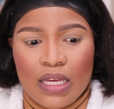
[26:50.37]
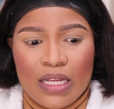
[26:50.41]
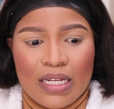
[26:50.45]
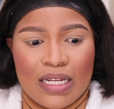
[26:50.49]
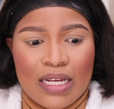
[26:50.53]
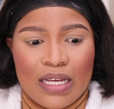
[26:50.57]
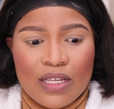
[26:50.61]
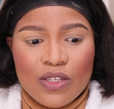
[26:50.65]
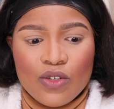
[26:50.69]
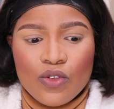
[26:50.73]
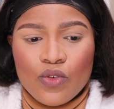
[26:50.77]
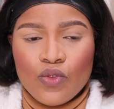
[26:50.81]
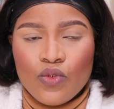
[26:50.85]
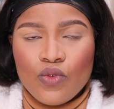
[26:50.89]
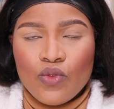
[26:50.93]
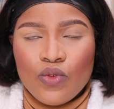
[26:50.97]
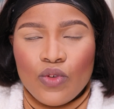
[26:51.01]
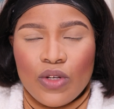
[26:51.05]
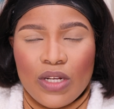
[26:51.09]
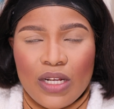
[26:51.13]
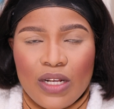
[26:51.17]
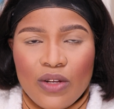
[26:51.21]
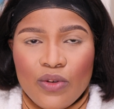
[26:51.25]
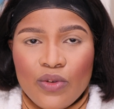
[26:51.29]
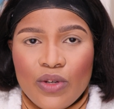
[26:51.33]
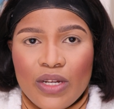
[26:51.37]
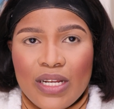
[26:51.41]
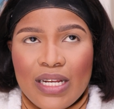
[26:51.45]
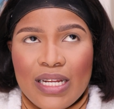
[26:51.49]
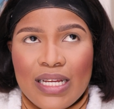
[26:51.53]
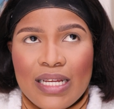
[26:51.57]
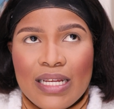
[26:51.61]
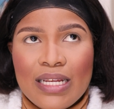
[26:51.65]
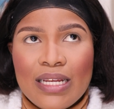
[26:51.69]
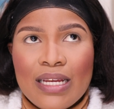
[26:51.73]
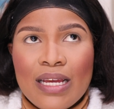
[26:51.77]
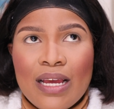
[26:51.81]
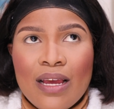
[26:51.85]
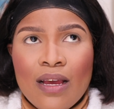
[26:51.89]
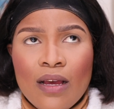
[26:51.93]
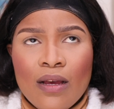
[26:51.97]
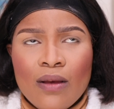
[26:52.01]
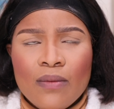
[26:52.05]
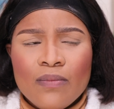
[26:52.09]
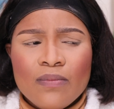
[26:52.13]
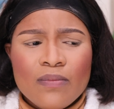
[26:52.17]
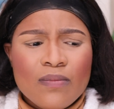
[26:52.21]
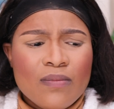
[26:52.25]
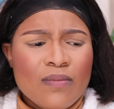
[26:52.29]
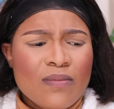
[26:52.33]
It has really
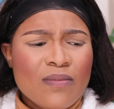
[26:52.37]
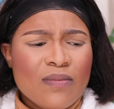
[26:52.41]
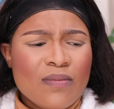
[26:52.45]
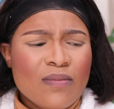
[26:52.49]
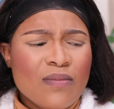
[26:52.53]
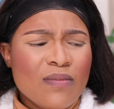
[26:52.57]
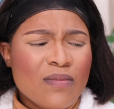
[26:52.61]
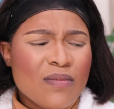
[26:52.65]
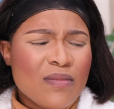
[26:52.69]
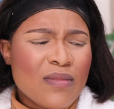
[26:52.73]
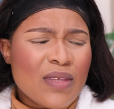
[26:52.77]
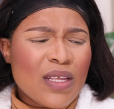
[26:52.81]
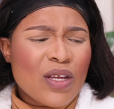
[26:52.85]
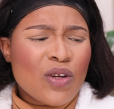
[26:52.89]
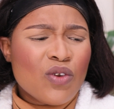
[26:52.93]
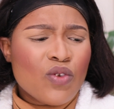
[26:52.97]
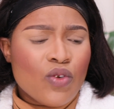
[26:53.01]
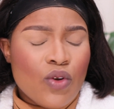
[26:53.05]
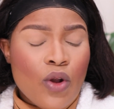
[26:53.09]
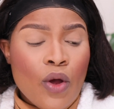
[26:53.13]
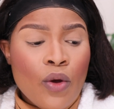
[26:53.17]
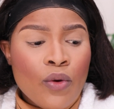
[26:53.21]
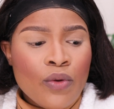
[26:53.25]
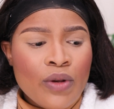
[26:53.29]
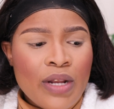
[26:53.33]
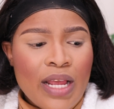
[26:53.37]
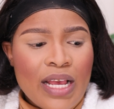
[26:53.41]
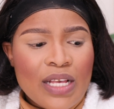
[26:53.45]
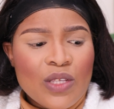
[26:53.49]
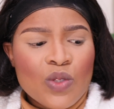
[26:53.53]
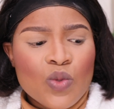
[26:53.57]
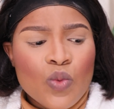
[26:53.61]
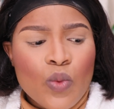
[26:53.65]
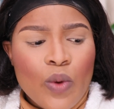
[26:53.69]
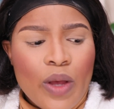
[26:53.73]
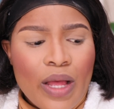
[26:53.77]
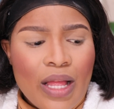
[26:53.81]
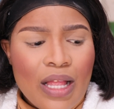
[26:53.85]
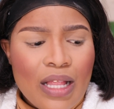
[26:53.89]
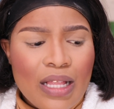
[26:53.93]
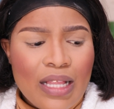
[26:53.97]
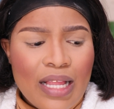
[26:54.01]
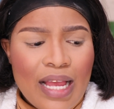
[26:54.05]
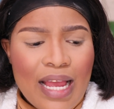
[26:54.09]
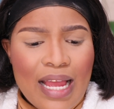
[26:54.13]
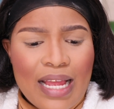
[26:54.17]
grown as well,